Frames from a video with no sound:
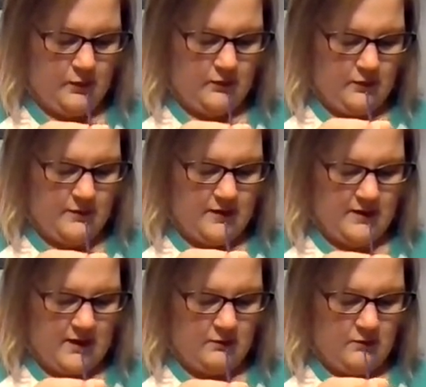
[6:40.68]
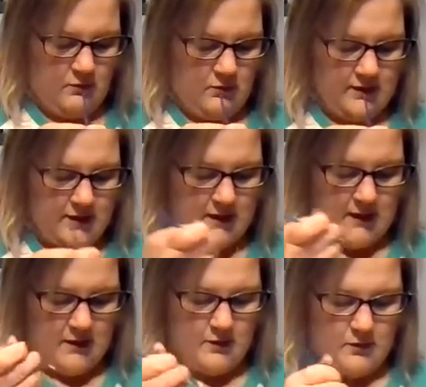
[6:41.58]
put a little bit of that gold in
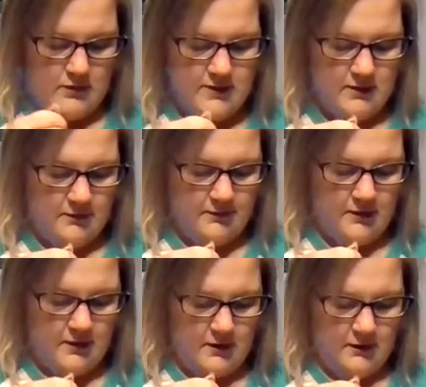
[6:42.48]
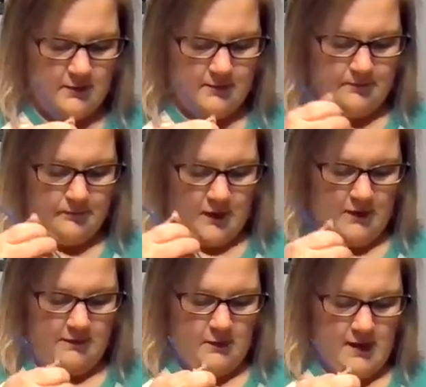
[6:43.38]
there or silver
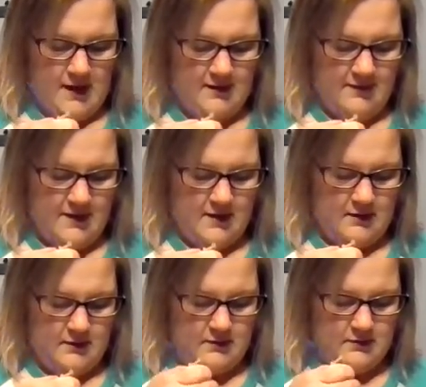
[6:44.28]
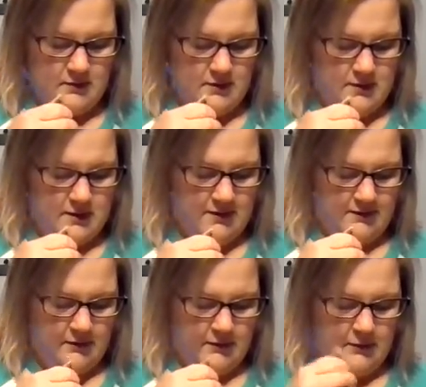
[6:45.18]
if you have it, just to
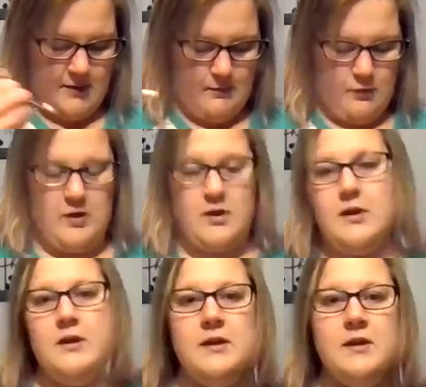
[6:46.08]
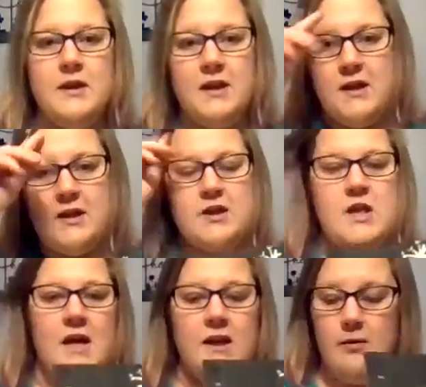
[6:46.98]
give it a little bit more
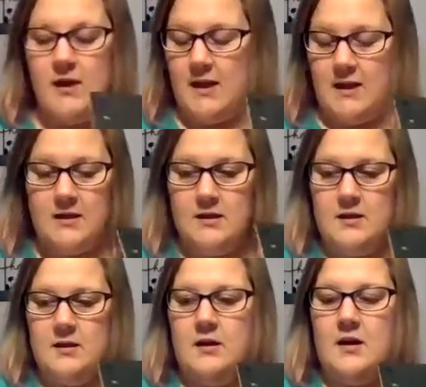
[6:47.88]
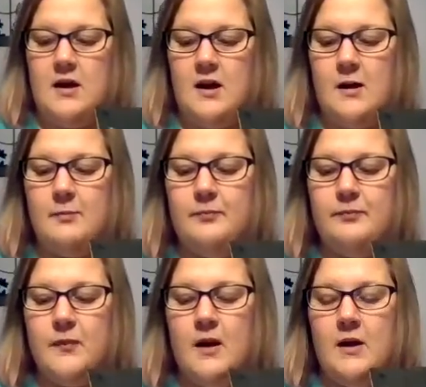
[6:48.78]
shine, you can. I'm
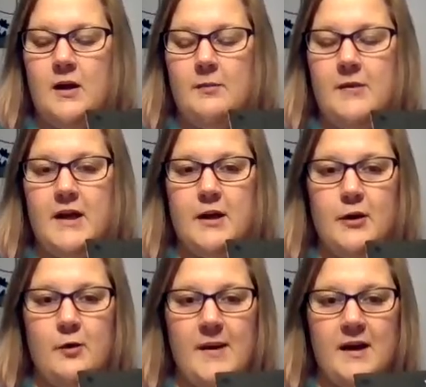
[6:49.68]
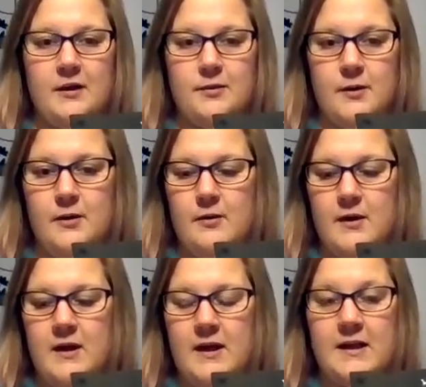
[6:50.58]
then going to go back
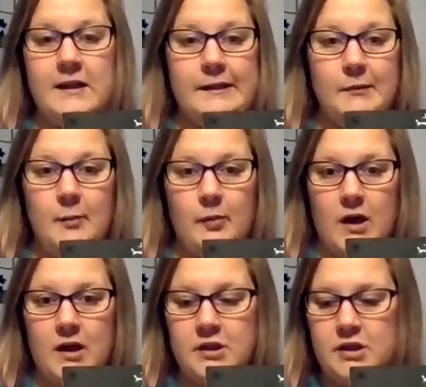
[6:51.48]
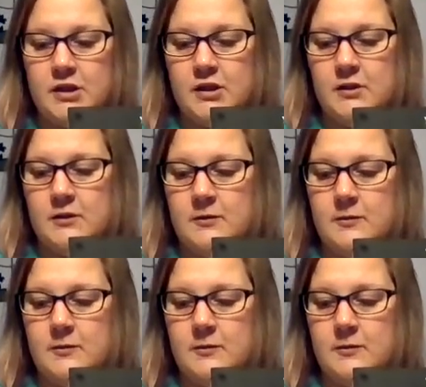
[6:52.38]
through and clean my brush